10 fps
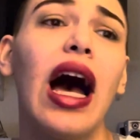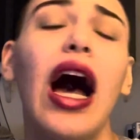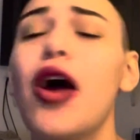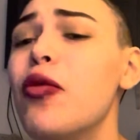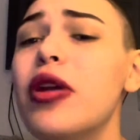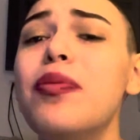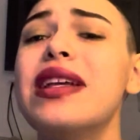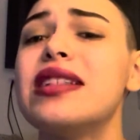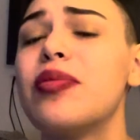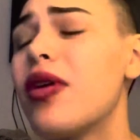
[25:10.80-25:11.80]
I wouldn't be
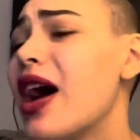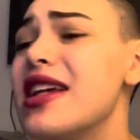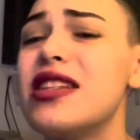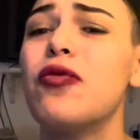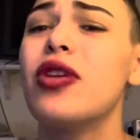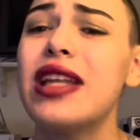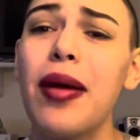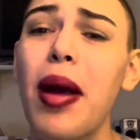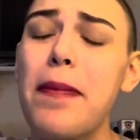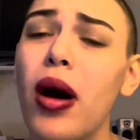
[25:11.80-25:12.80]
surprised if one time
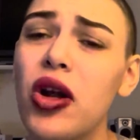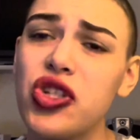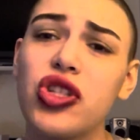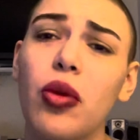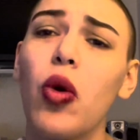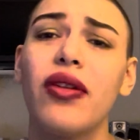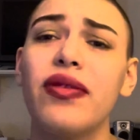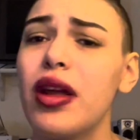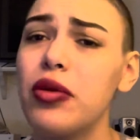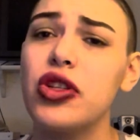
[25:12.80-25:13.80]
I punched someone if
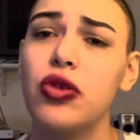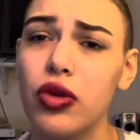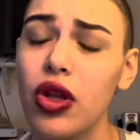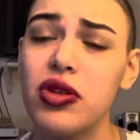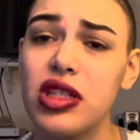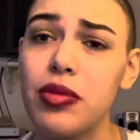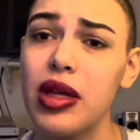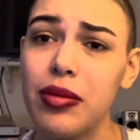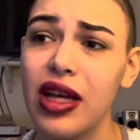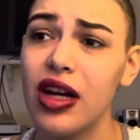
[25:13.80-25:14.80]
they were too close to me,
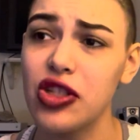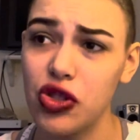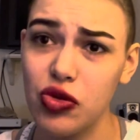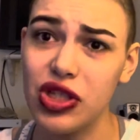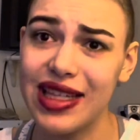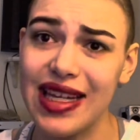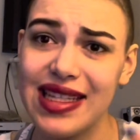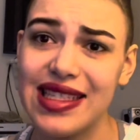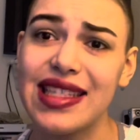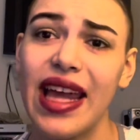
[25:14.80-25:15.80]
because you just get
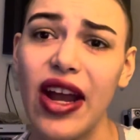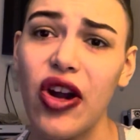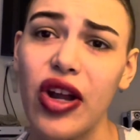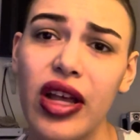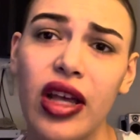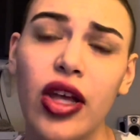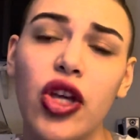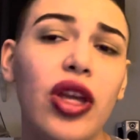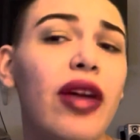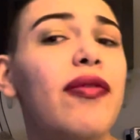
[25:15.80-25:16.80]
scared.
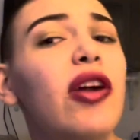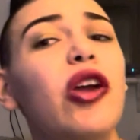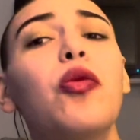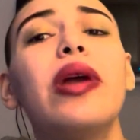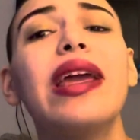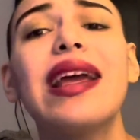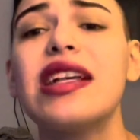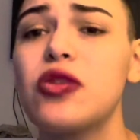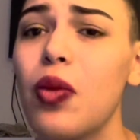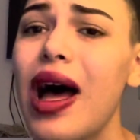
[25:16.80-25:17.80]
You get very weak
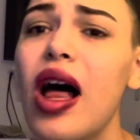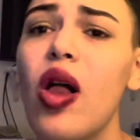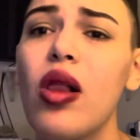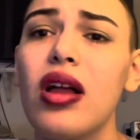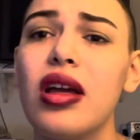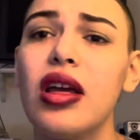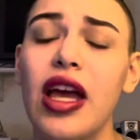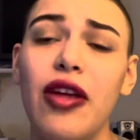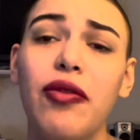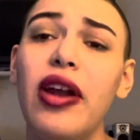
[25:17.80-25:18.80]
as well,
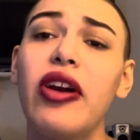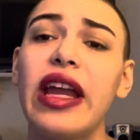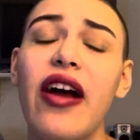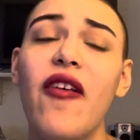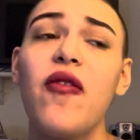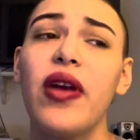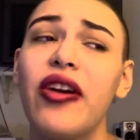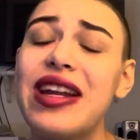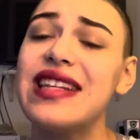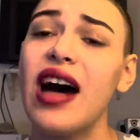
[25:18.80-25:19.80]
and very,
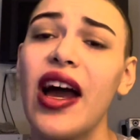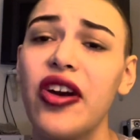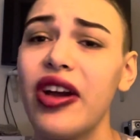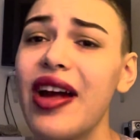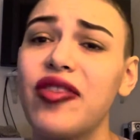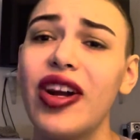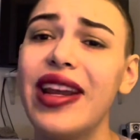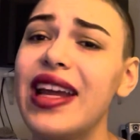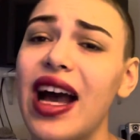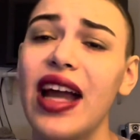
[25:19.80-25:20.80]
very tired. After
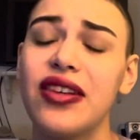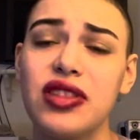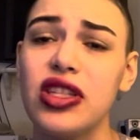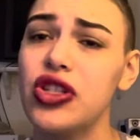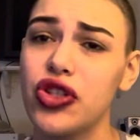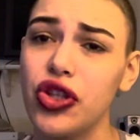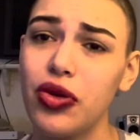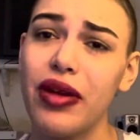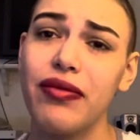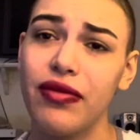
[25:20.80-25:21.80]
any kind of seizure, you
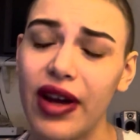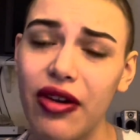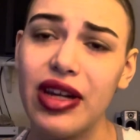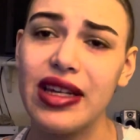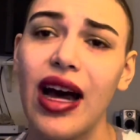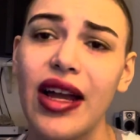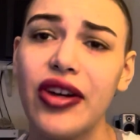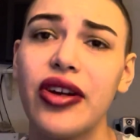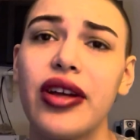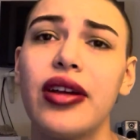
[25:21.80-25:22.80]
get very tired.